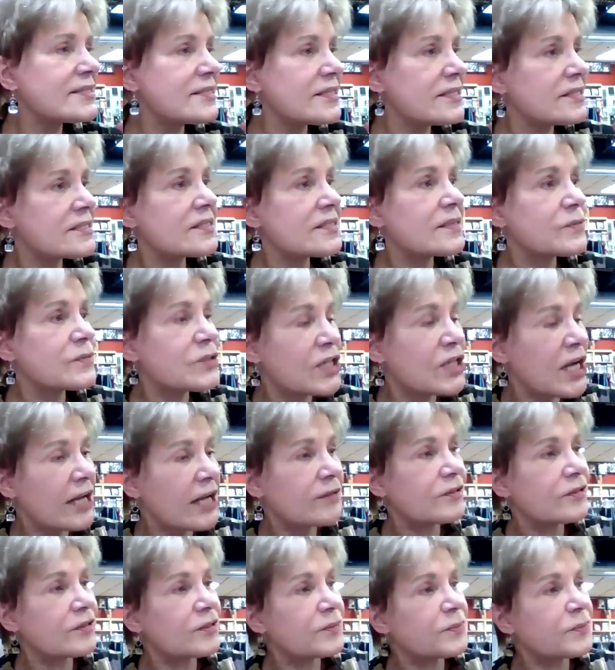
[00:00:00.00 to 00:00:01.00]
see some
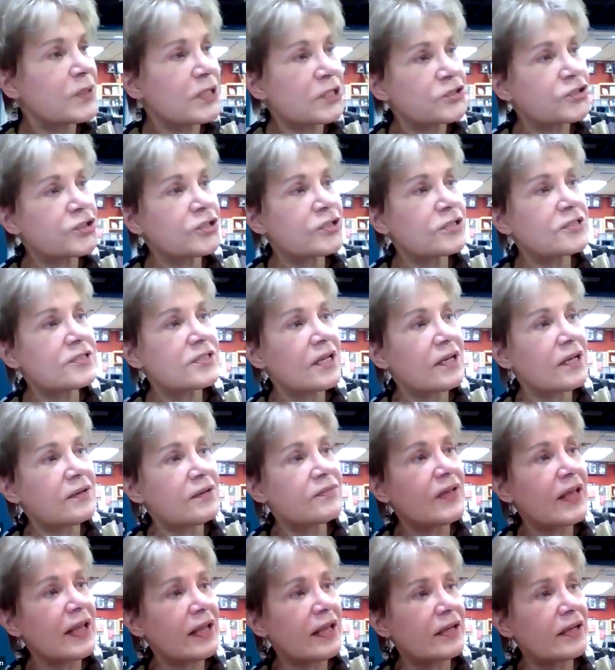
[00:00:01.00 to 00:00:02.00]
childhood pictures
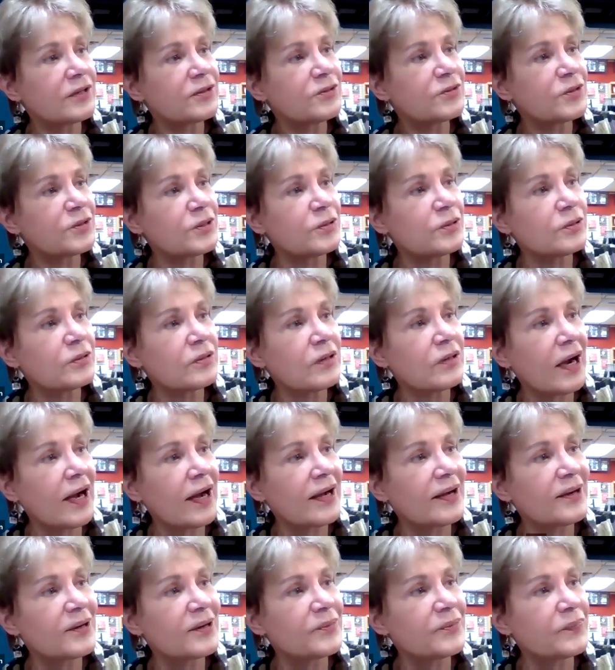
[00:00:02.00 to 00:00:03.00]
of Andrew
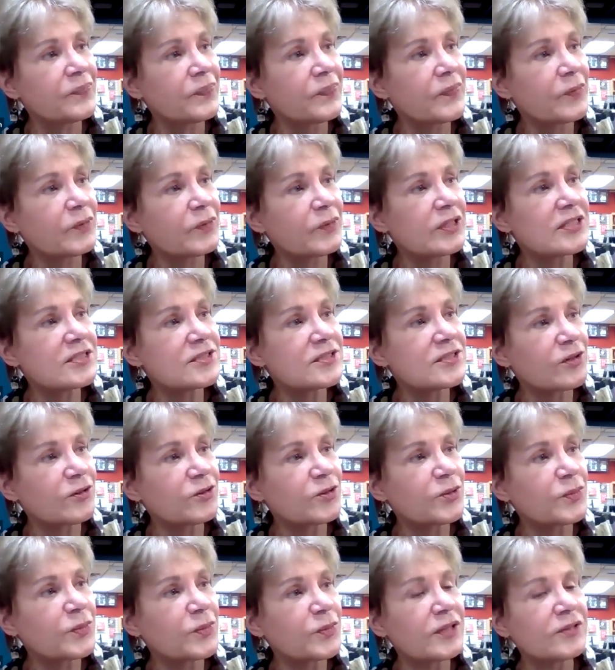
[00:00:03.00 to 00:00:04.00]
with his
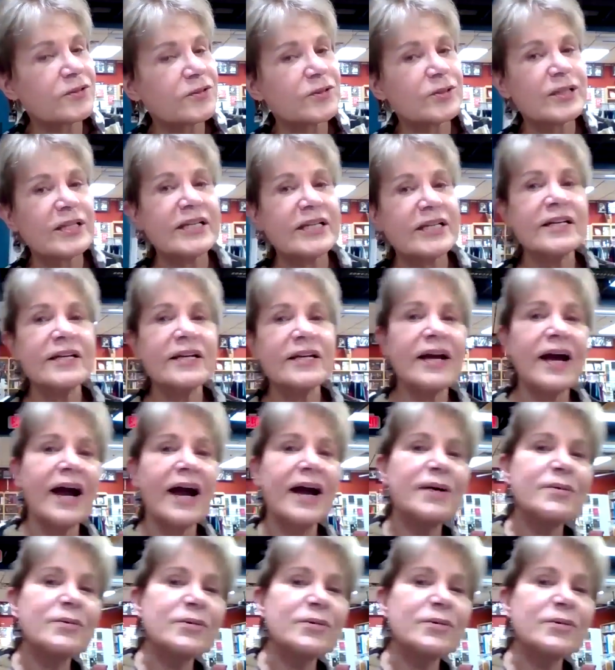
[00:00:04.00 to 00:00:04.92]
older brother Lee, I